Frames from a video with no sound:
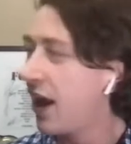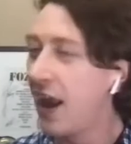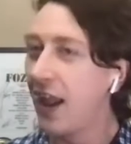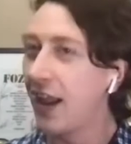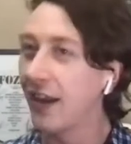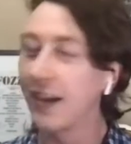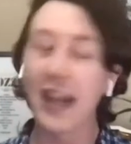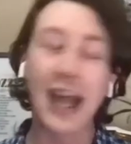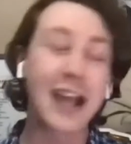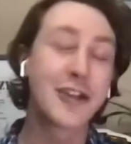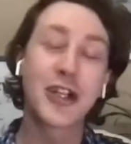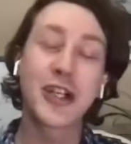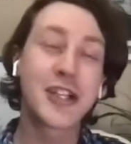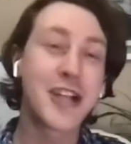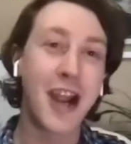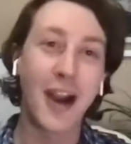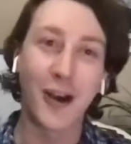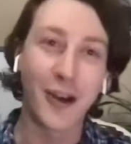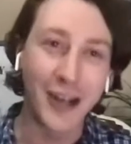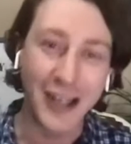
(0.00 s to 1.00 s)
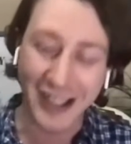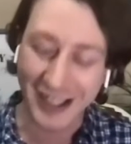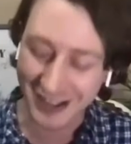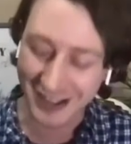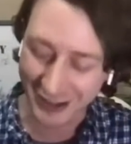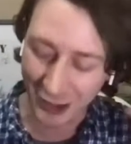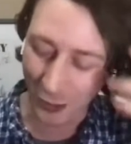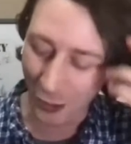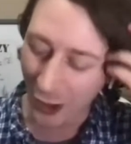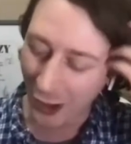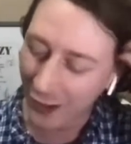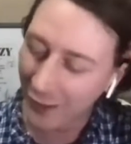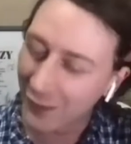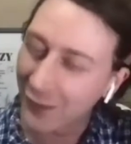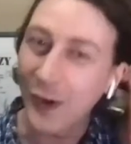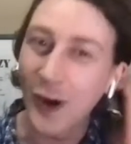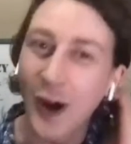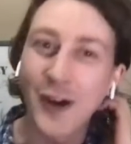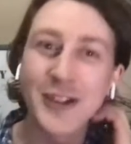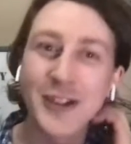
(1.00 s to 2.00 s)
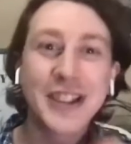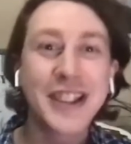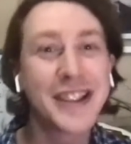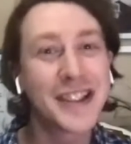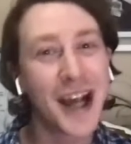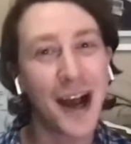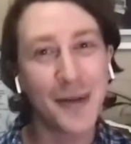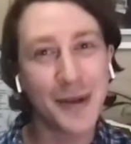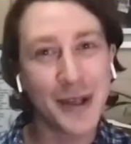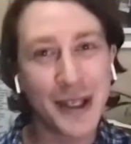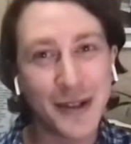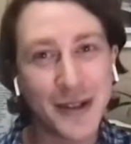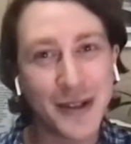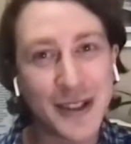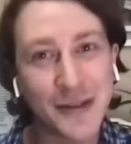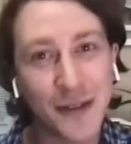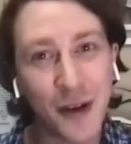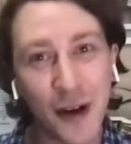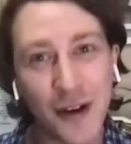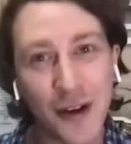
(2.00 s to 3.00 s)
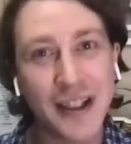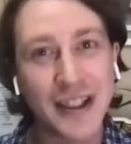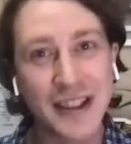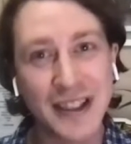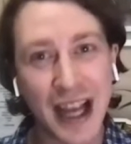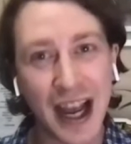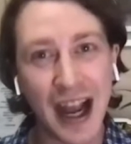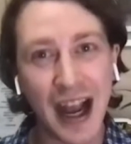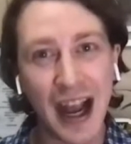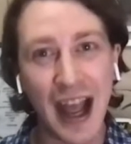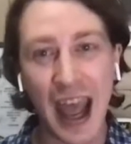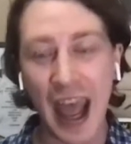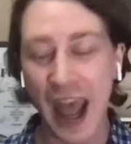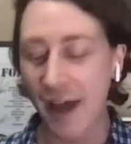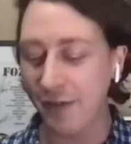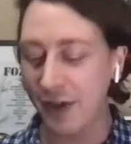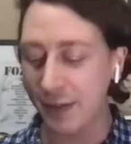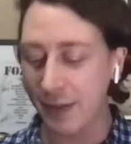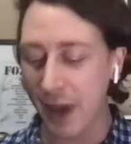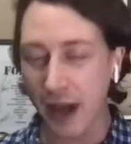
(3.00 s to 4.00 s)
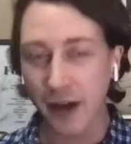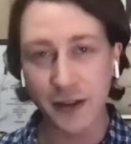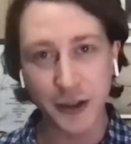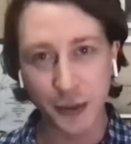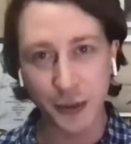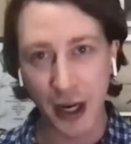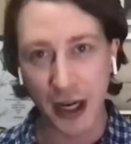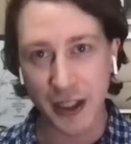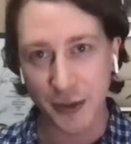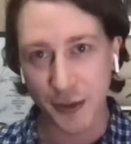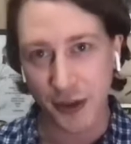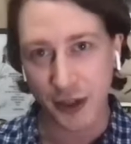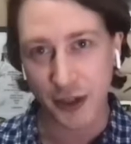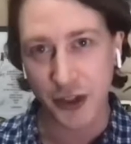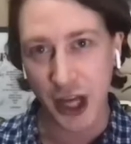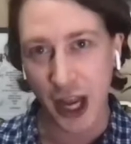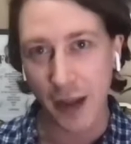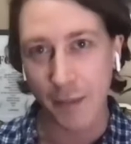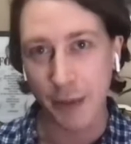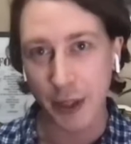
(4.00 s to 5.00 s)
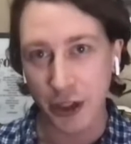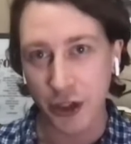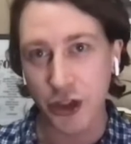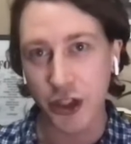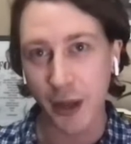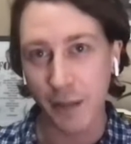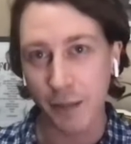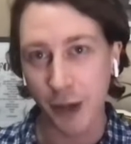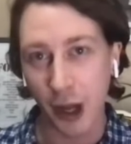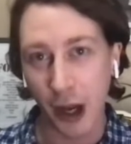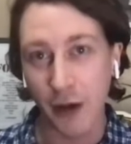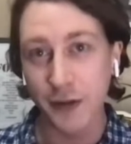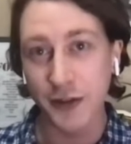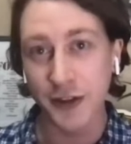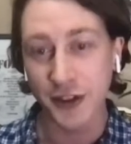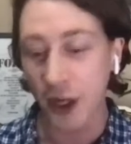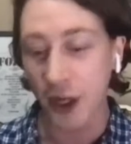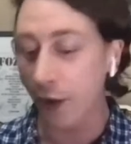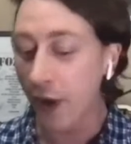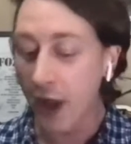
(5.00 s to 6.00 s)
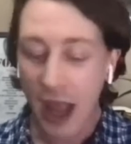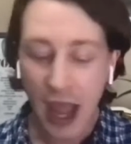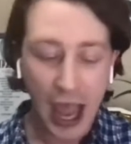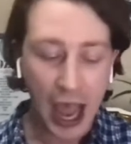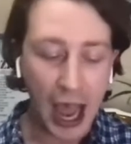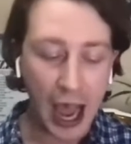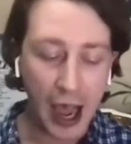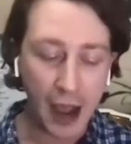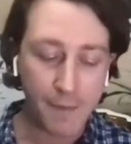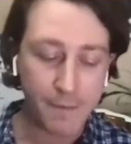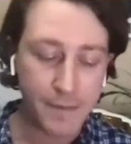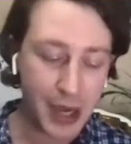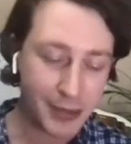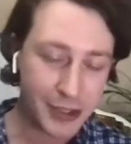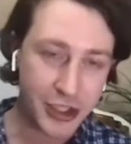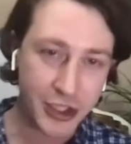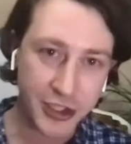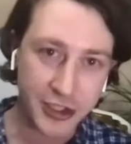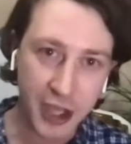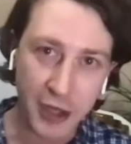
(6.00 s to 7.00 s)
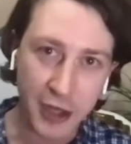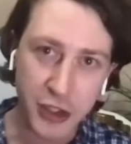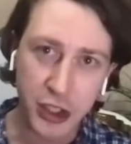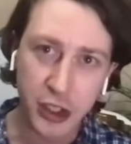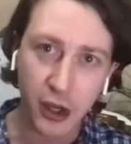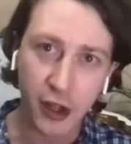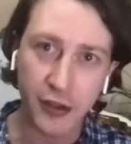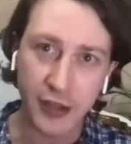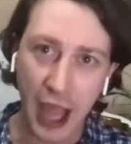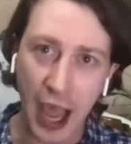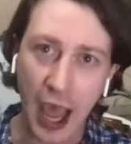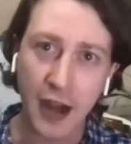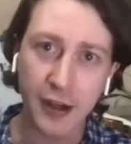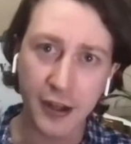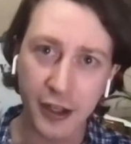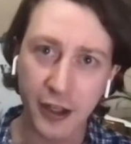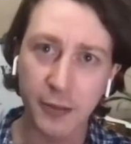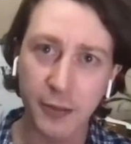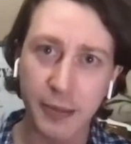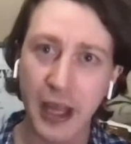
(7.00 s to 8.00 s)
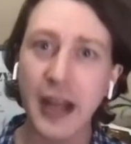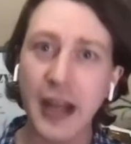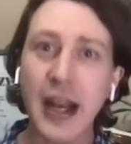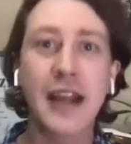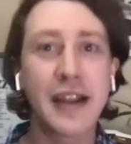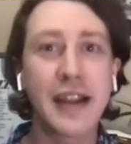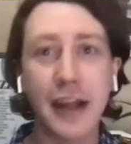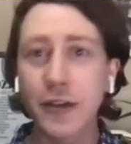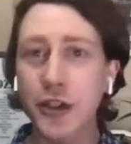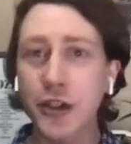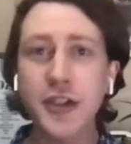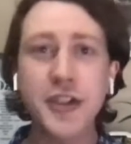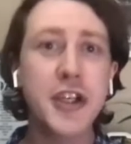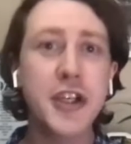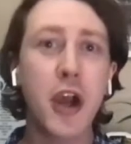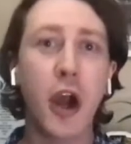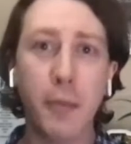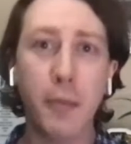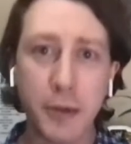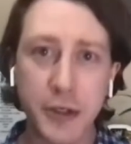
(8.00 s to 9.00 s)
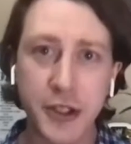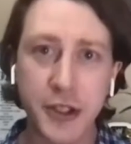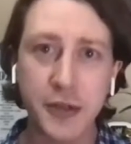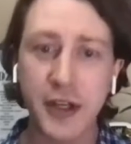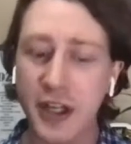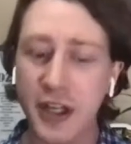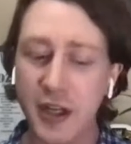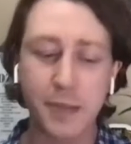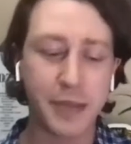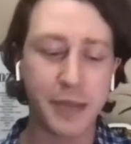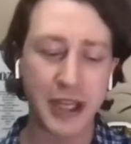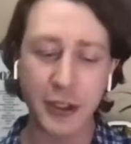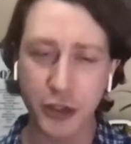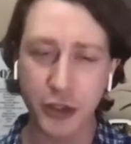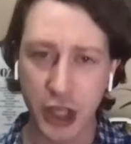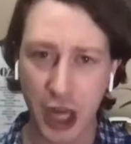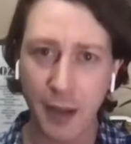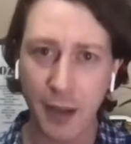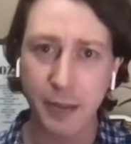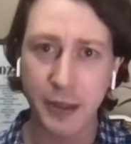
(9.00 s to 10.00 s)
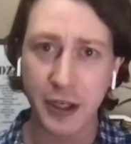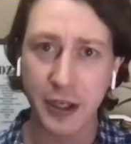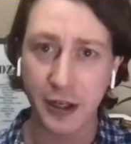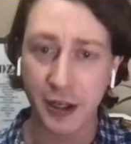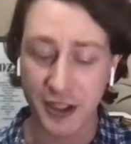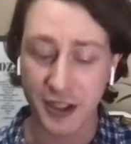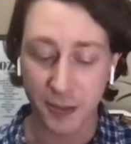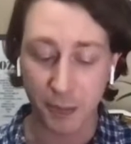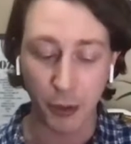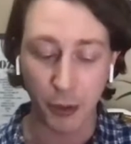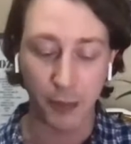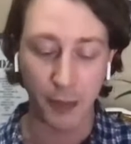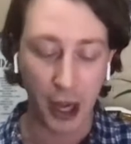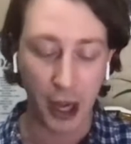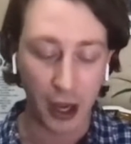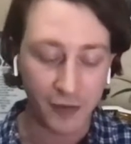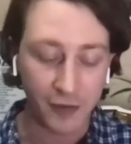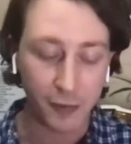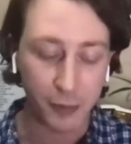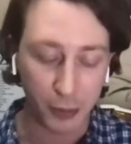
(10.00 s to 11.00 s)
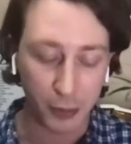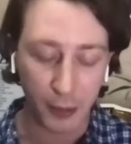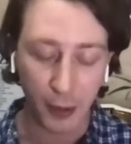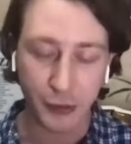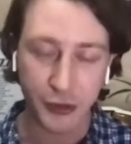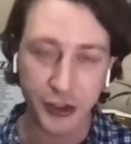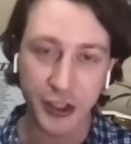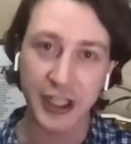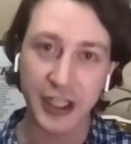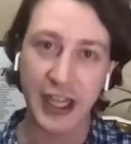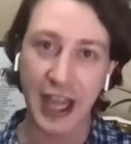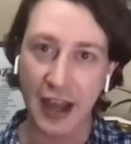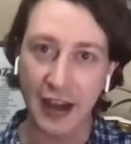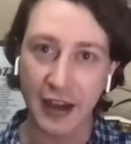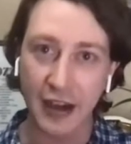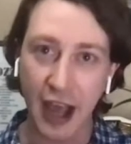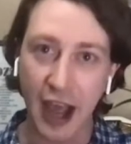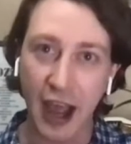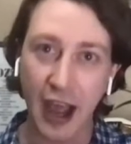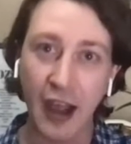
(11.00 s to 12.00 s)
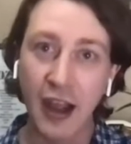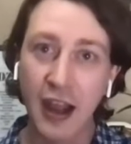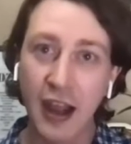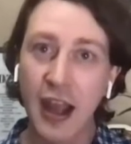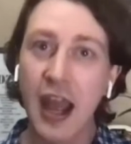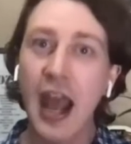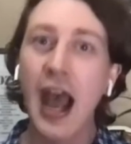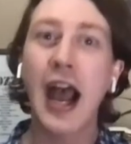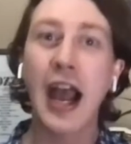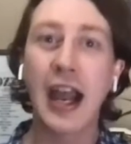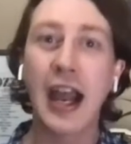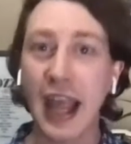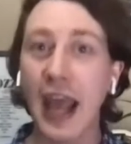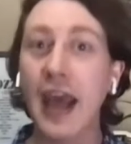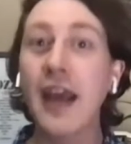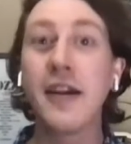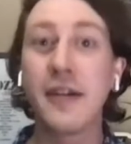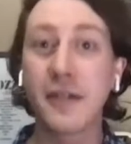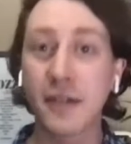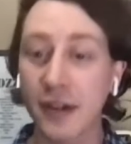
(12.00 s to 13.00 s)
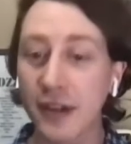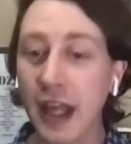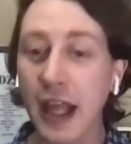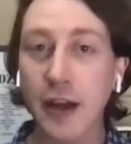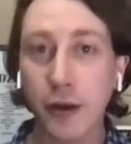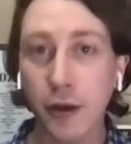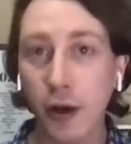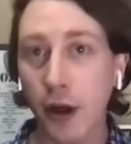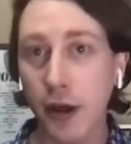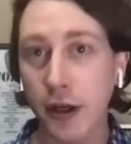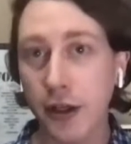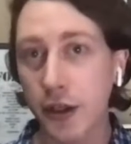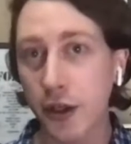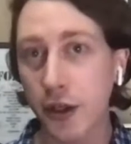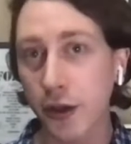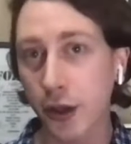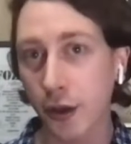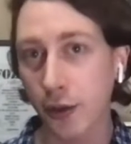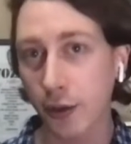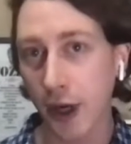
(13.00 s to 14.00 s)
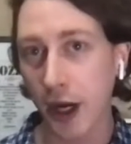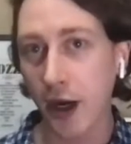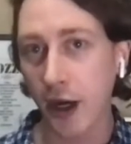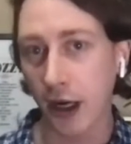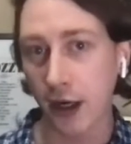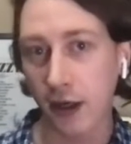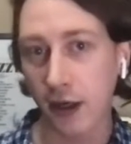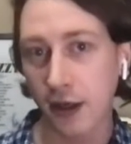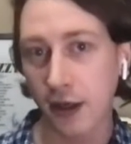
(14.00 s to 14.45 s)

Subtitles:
legendary is the word for RCW as far as heavy metals reigns with the championship goes. So maybe just touching on that a little bit, and then just the opportunity to be a champion of a promotion again later on in your career.